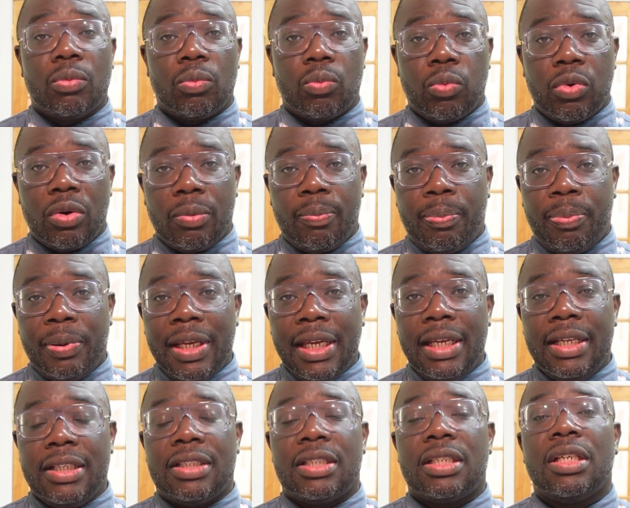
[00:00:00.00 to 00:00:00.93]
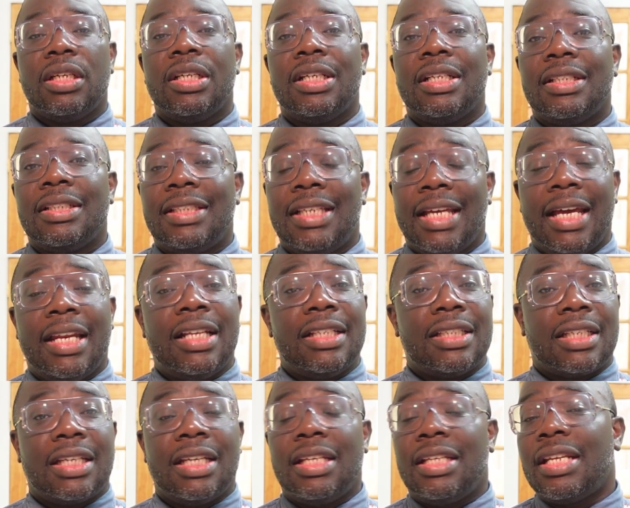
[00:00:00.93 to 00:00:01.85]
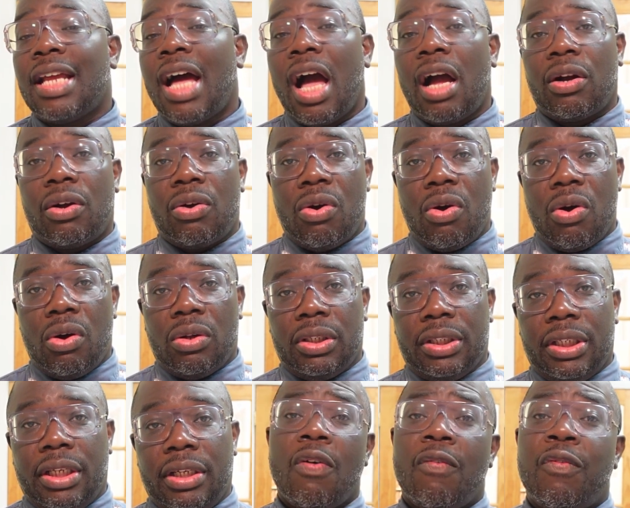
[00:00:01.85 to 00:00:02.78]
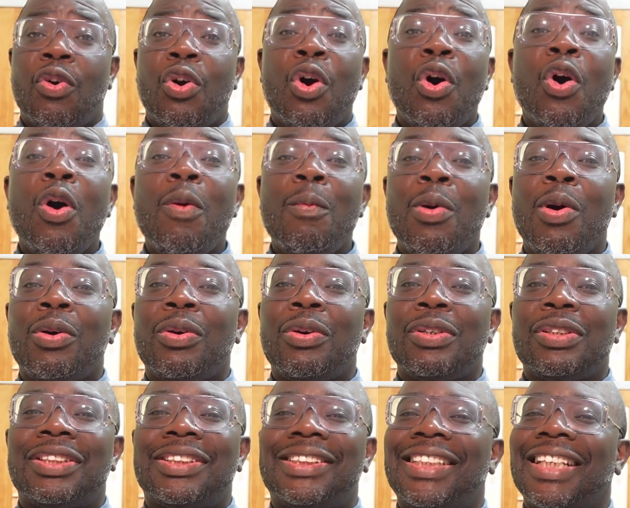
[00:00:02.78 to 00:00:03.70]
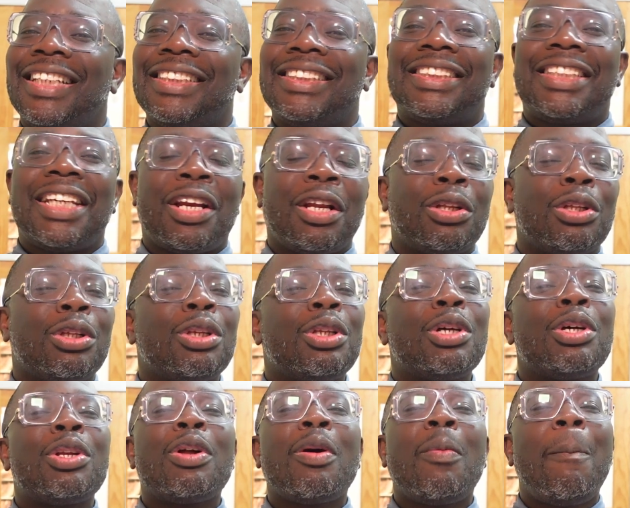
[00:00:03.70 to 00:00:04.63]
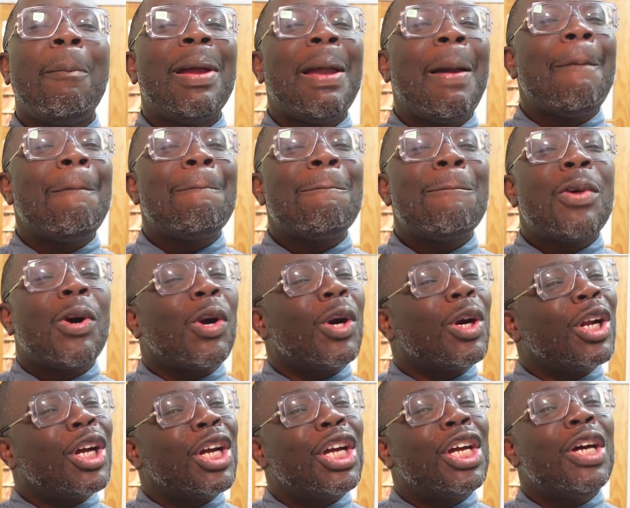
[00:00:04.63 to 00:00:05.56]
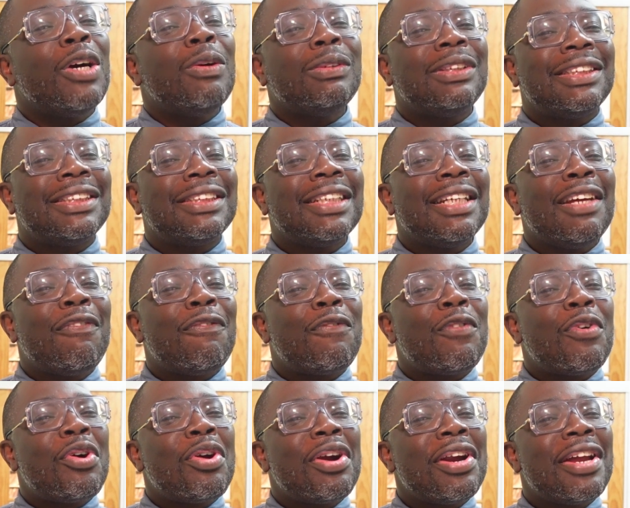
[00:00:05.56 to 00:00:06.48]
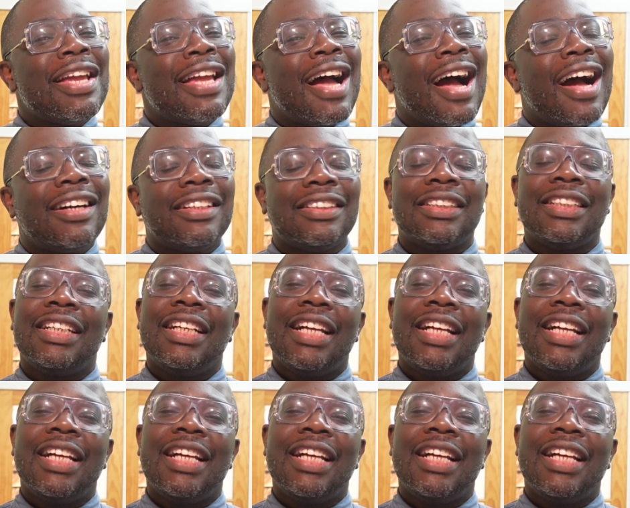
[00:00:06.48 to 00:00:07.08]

Repeat, tenants cannot call in. For homeowners, things get a little bit more Gucci for you.